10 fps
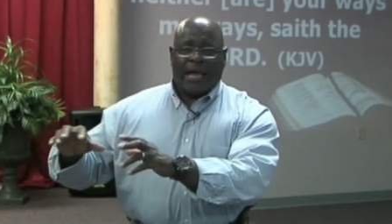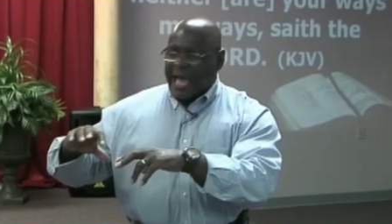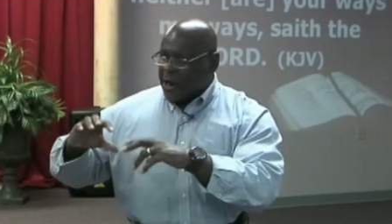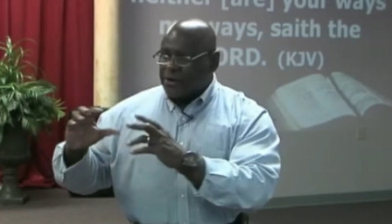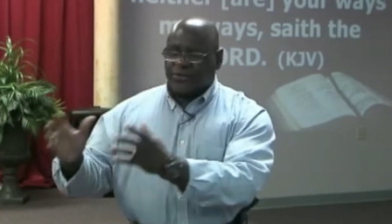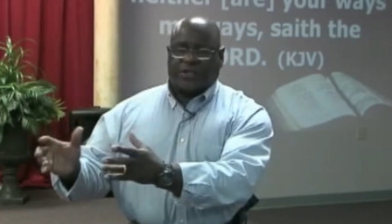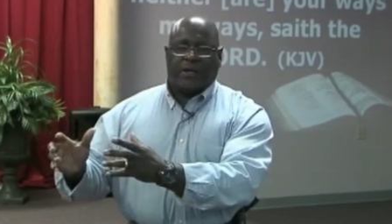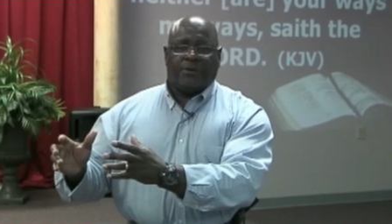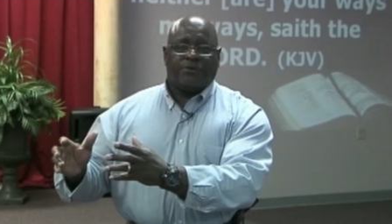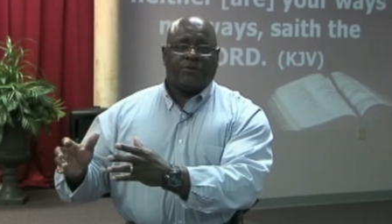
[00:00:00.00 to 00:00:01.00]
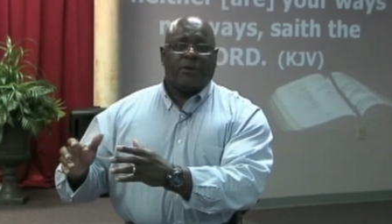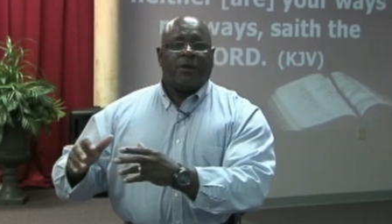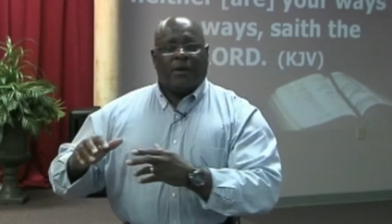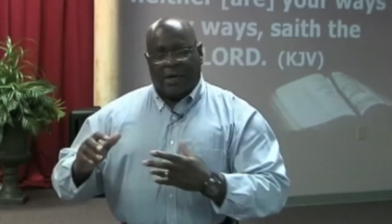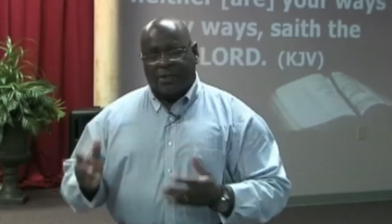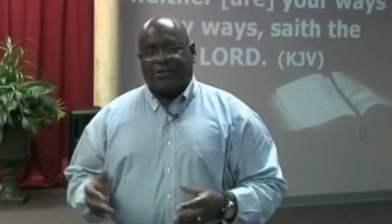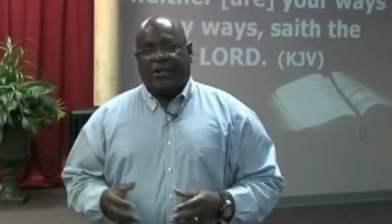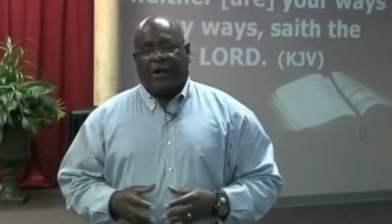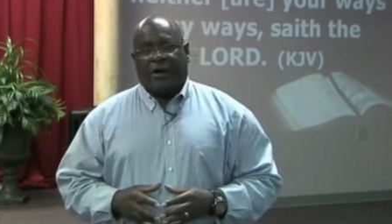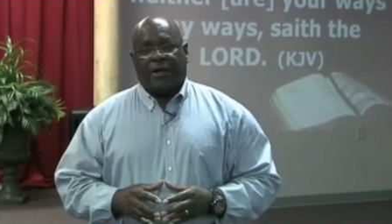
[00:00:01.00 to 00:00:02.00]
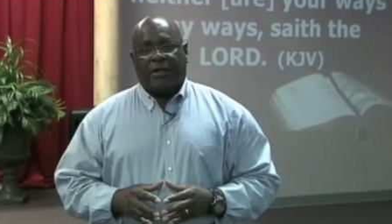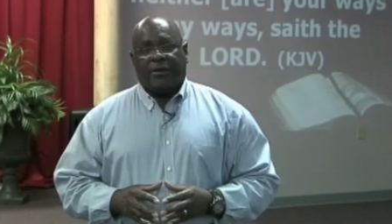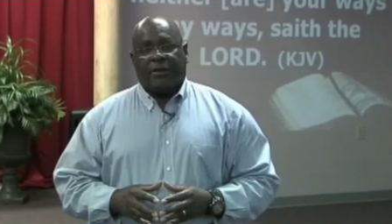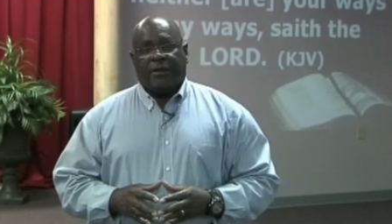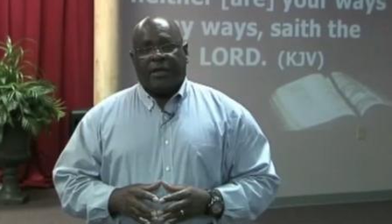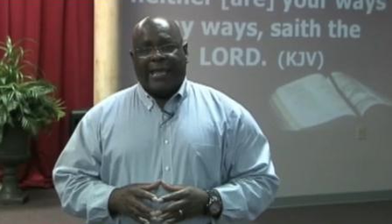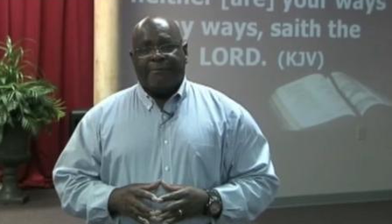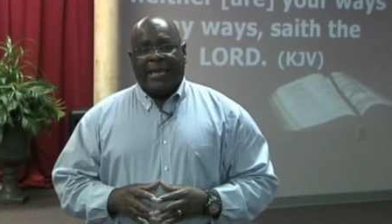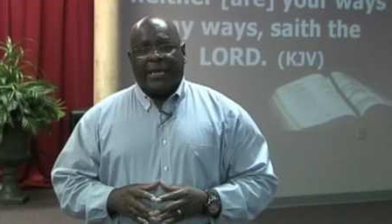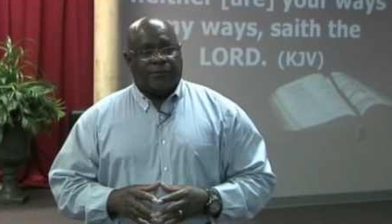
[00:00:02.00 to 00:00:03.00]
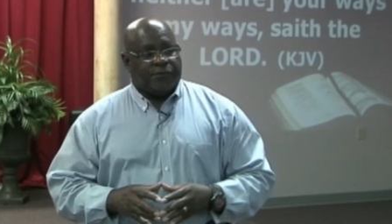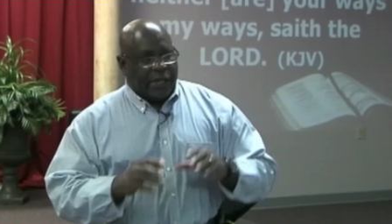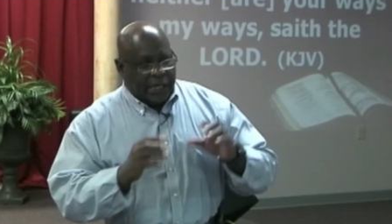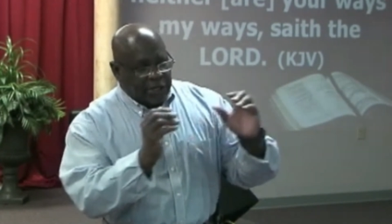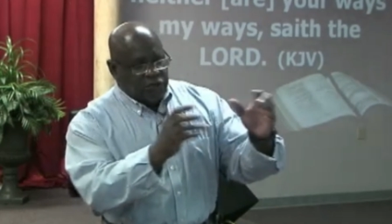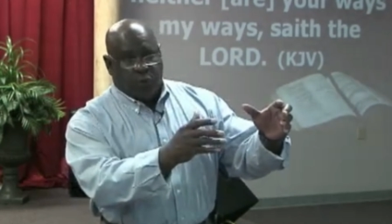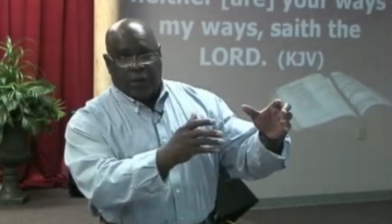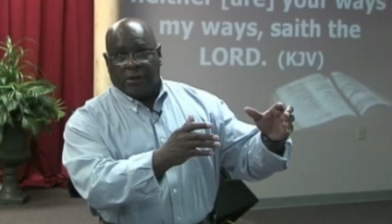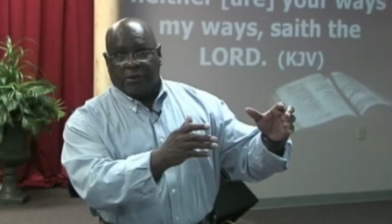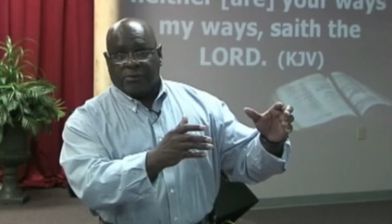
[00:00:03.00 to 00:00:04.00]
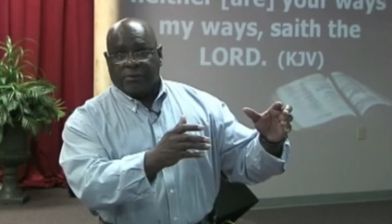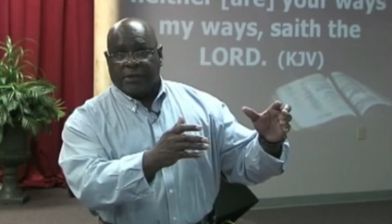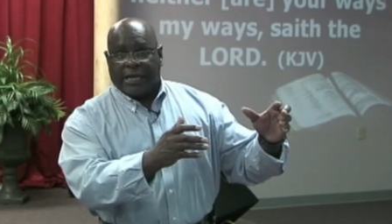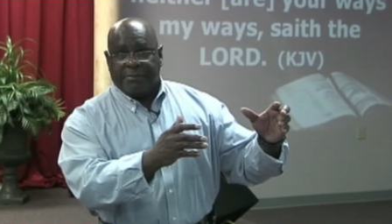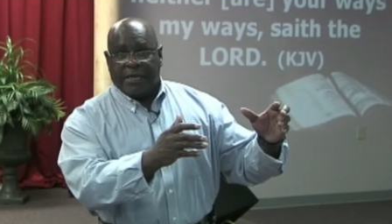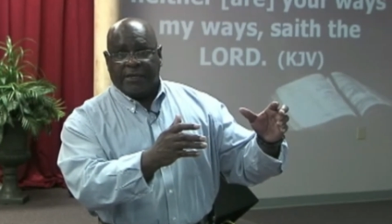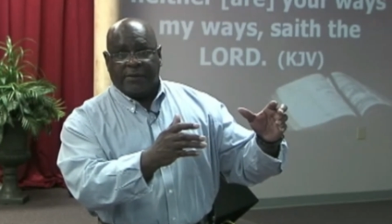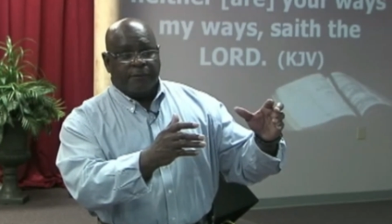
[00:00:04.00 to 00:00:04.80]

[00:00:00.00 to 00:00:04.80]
ourselves unto God. Amen. For His will, amen,